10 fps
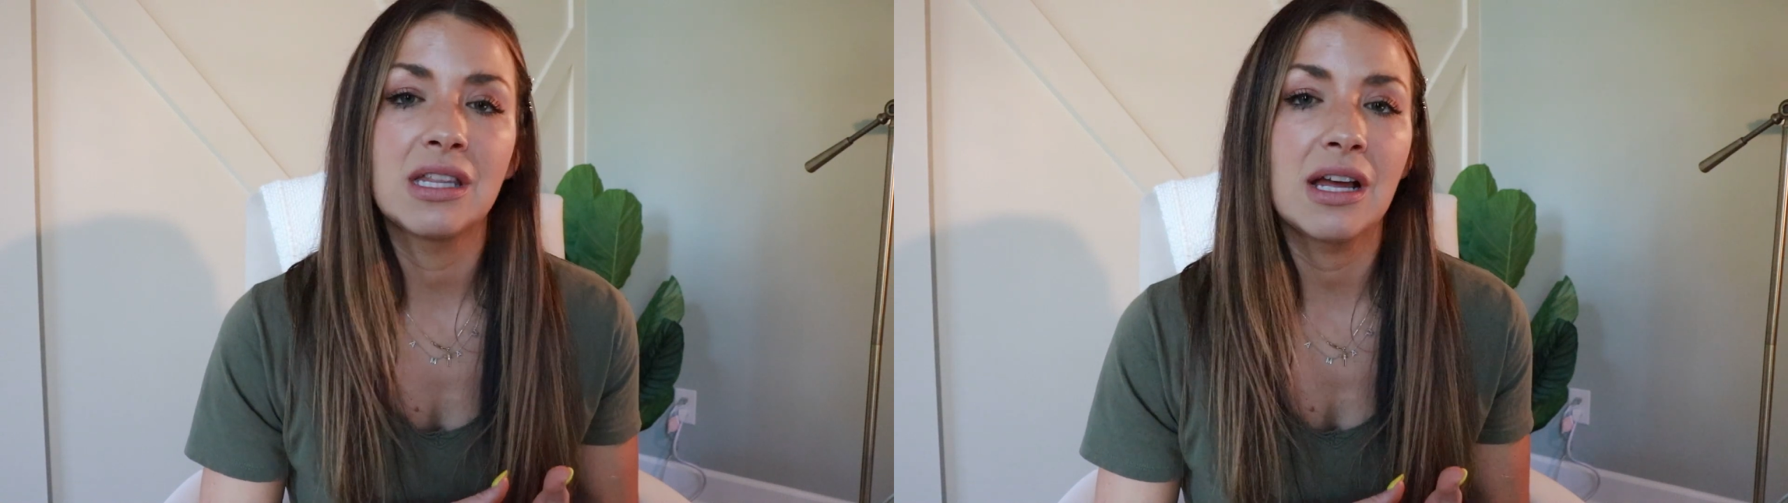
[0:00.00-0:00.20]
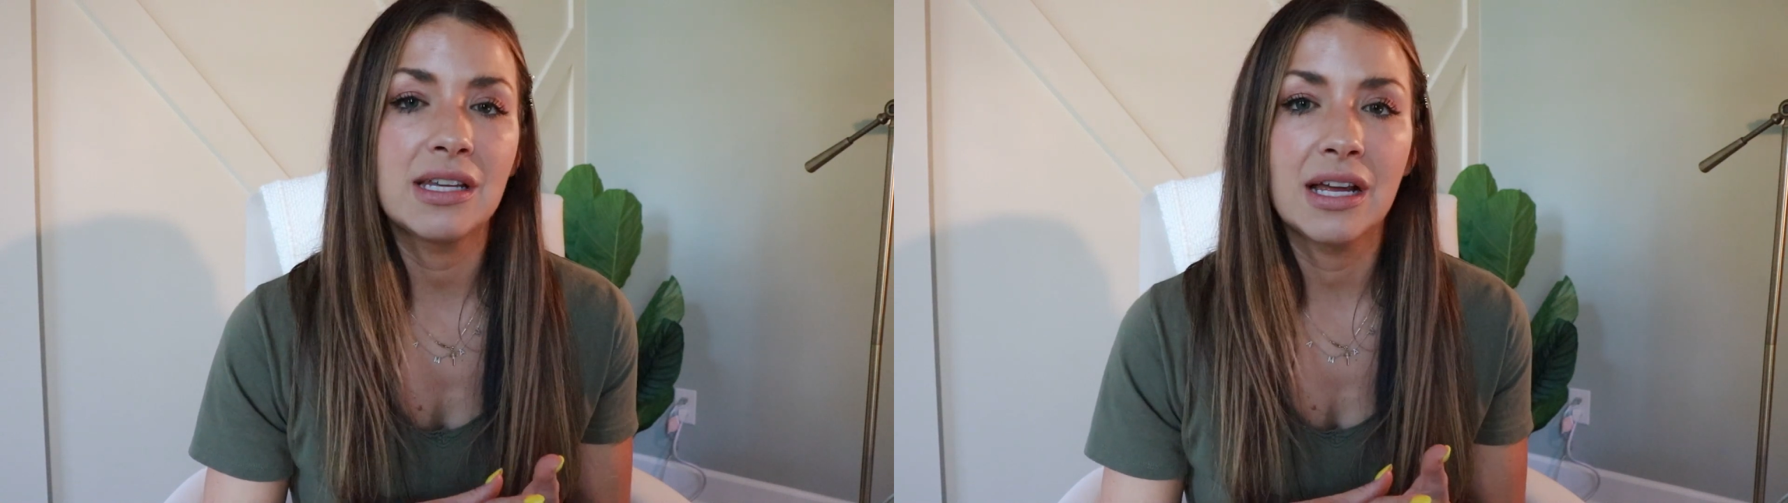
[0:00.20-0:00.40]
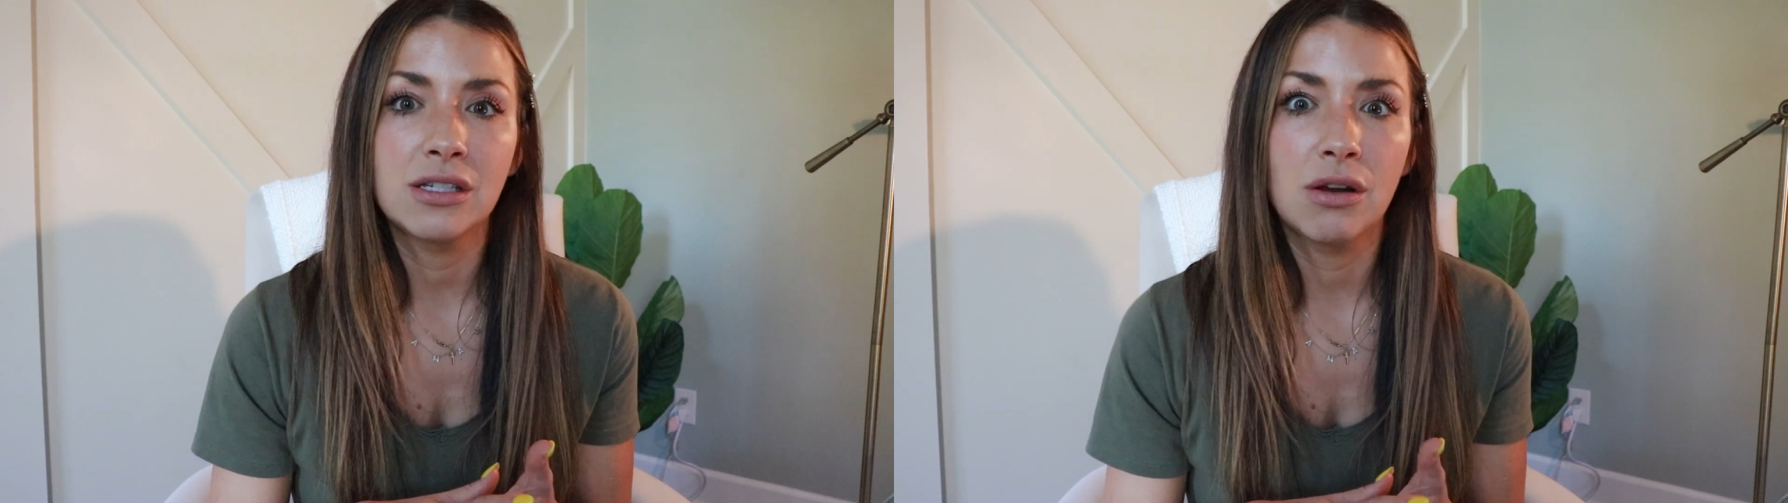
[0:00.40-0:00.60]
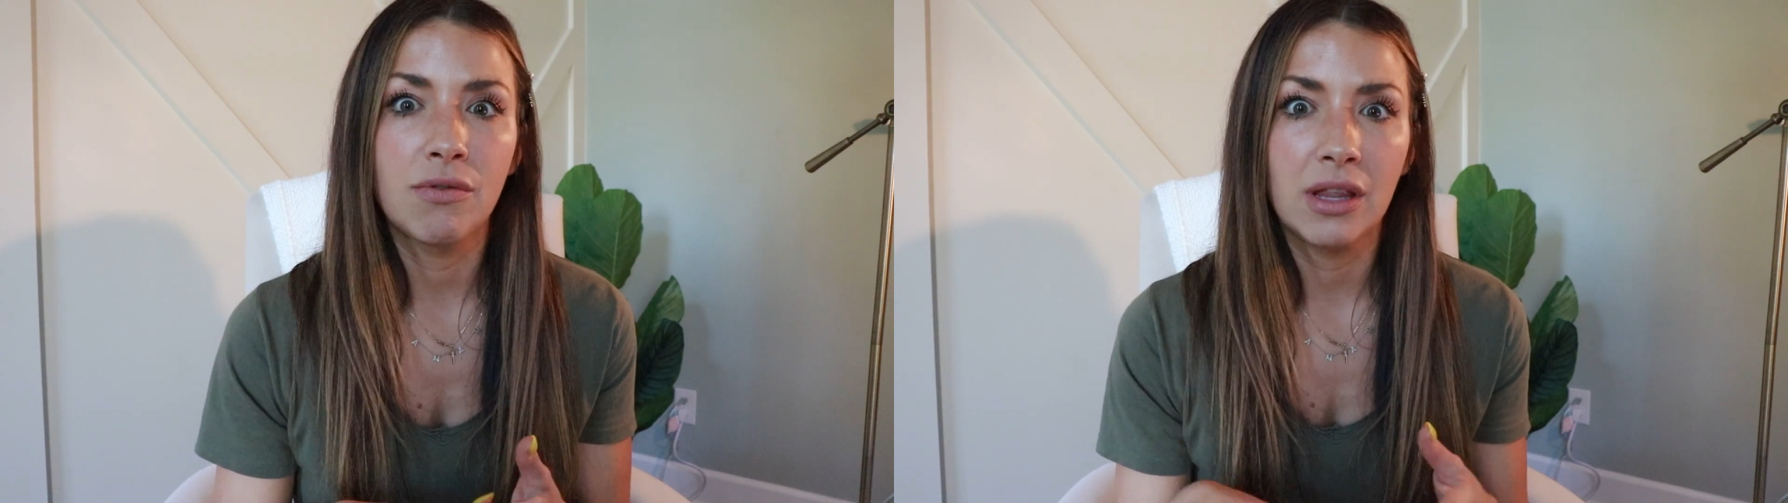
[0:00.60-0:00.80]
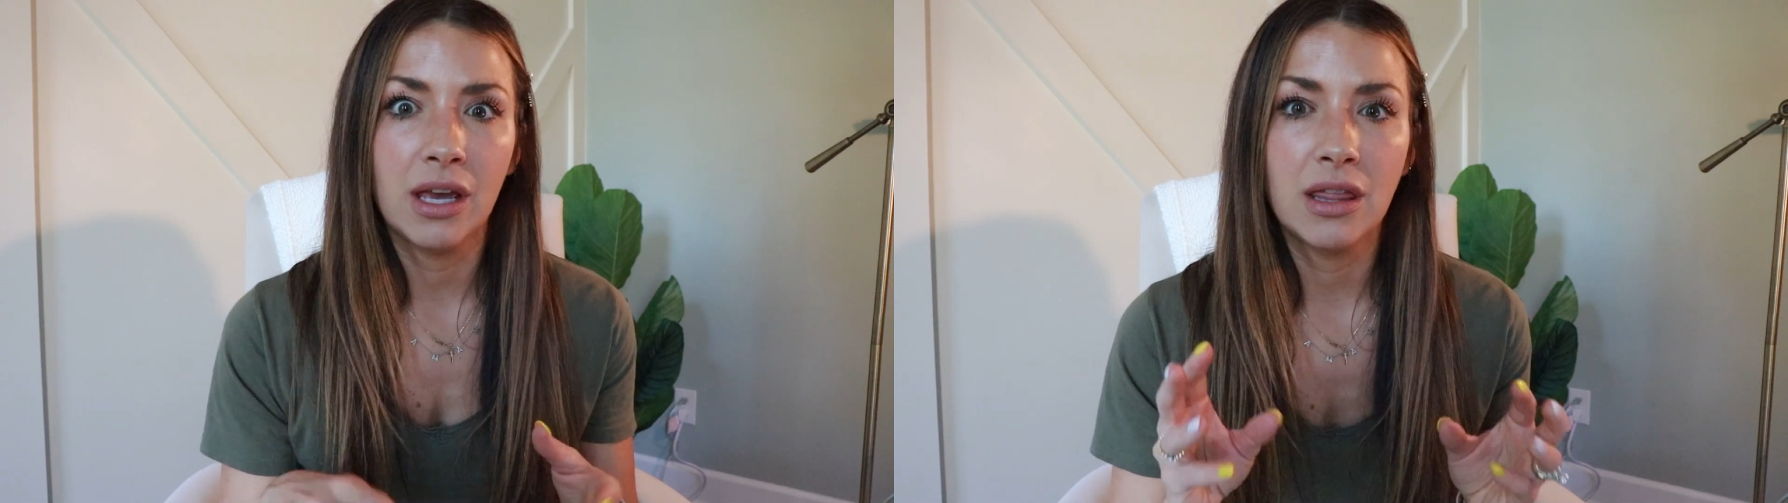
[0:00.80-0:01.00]
in that text
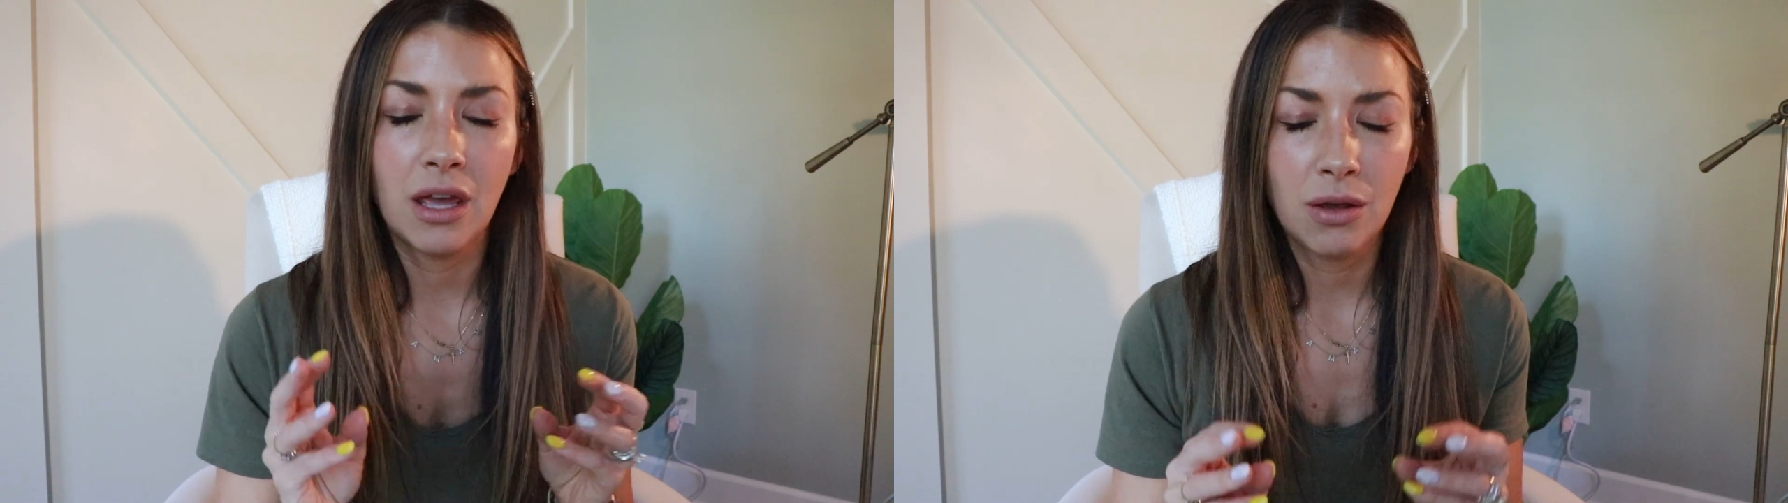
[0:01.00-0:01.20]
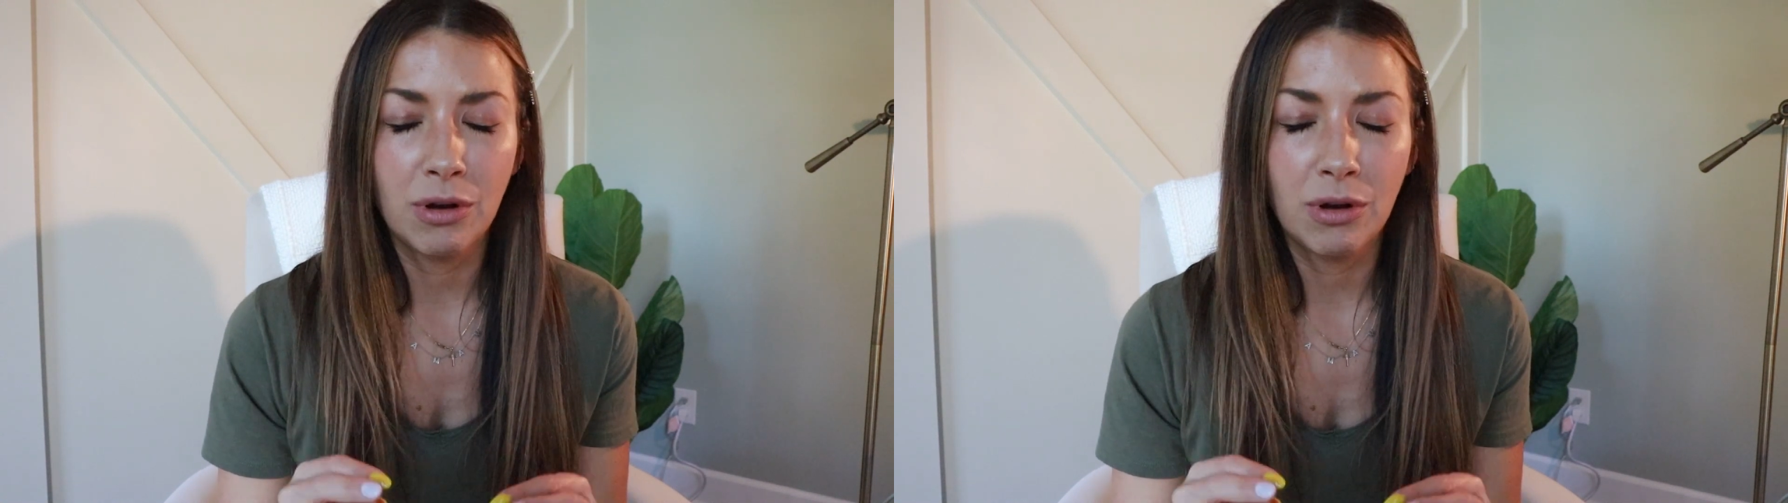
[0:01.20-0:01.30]
overlay that you